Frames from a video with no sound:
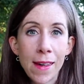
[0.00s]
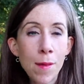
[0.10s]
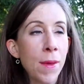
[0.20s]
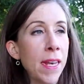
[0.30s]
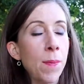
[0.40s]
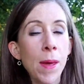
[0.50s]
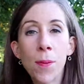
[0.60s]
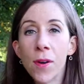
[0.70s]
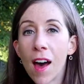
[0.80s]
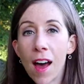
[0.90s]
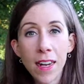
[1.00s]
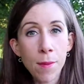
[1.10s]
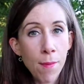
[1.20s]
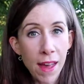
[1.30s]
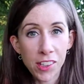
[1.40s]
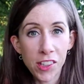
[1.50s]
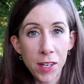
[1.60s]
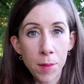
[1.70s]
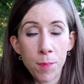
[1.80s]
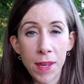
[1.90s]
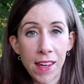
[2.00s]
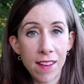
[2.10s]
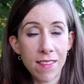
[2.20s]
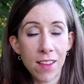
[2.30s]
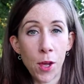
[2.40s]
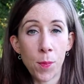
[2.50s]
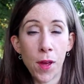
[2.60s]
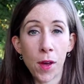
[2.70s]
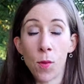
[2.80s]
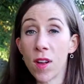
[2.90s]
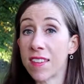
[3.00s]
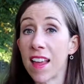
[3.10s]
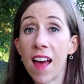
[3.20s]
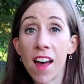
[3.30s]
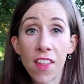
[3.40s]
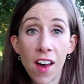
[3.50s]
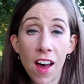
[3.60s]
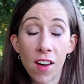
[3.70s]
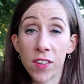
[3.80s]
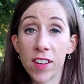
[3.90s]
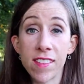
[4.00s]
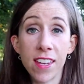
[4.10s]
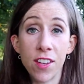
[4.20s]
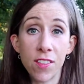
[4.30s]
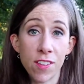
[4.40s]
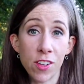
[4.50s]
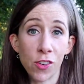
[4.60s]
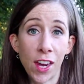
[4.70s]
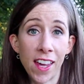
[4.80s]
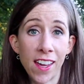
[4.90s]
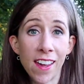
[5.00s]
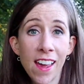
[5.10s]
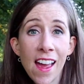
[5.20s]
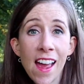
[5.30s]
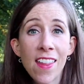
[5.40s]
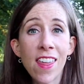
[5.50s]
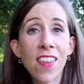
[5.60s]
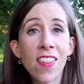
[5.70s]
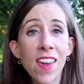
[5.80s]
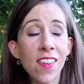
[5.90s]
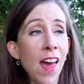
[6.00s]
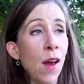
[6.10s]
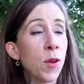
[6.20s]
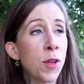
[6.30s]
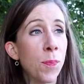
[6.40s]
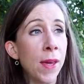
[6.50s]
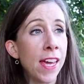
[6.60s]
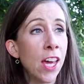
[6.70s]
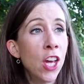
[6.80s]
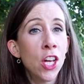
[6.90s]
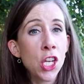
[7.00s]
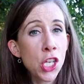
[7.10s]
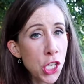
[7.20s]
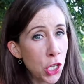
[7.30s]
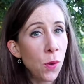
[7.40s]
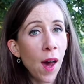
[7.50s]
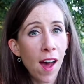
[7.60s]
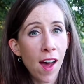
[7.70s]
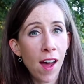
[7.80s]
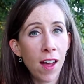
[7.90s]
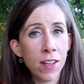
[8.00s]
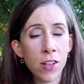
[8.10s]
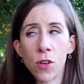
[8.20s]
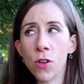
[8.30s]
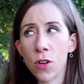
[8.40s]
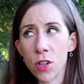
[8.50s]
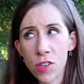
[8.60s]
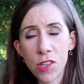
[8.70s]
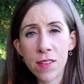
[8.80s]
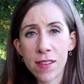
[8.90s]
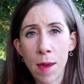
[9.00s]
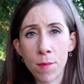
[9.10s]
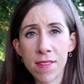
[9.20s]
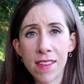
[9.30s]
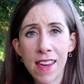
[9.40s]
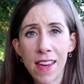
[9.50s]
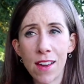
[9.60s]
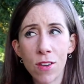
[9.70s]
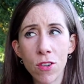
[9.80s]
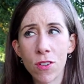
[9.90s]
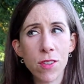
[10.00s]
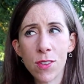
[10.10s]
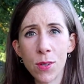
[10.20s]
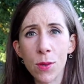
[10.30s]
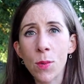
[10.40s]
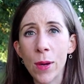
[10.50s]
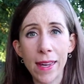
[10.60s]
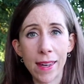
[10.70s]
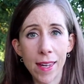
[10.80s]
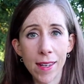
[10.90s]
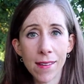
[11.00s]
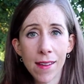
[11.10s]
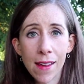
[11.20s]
Many people can't imagine being sober whilst their other half continues to drink. They think that would be too hard or too tempting or too weird.